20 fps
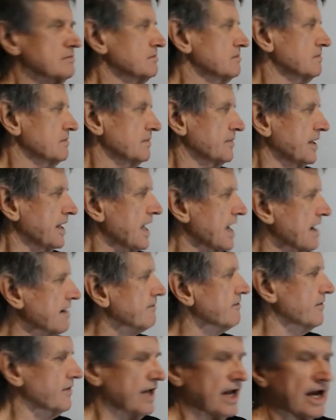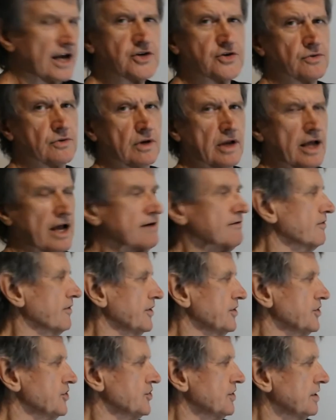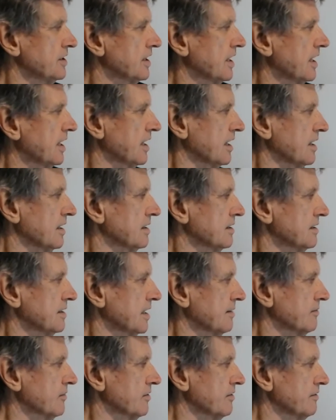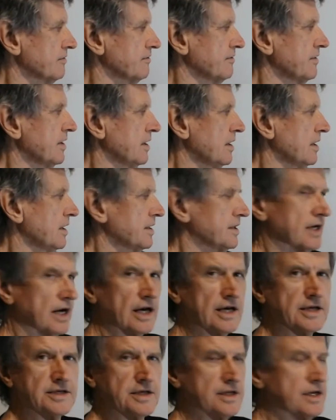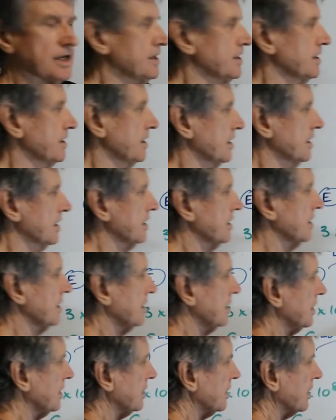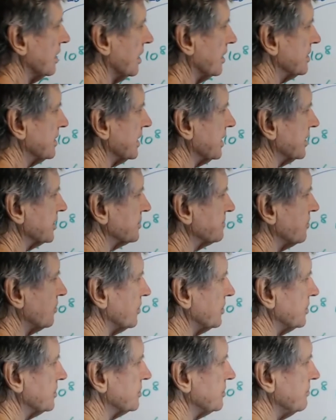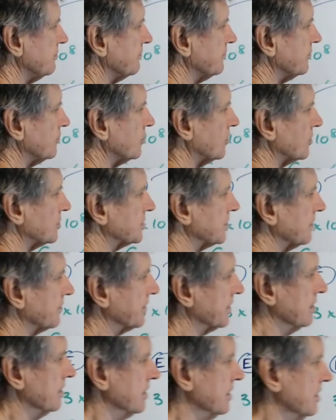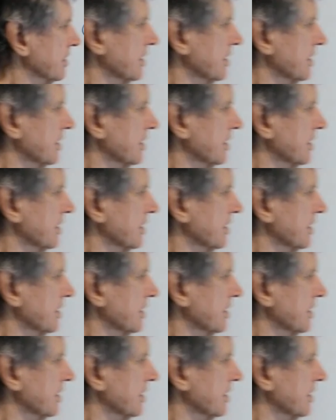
the actual average number of days in a year. I think it's 0.24 or something like that,